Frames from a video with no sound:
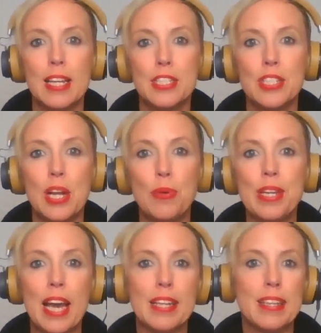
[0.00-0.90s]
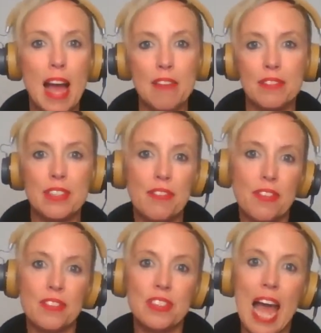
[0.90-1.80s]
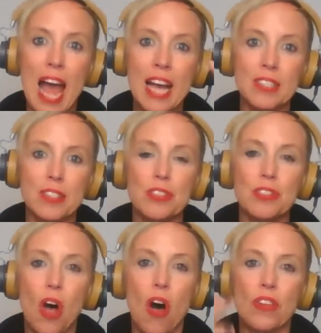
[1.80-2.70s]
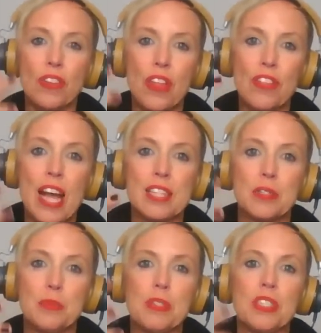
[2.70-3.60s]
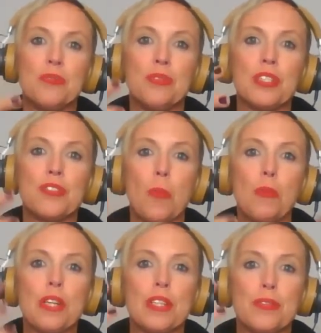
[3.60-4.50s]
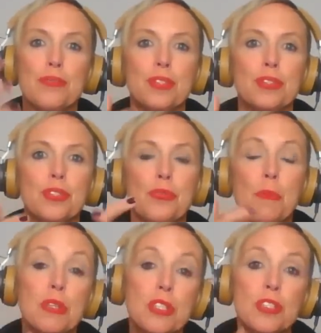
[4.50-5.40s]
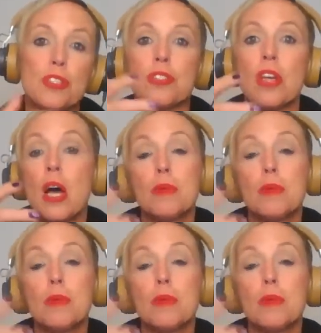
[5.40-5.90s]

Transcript: so that we can have different angles on that specific topic, the future for businesses,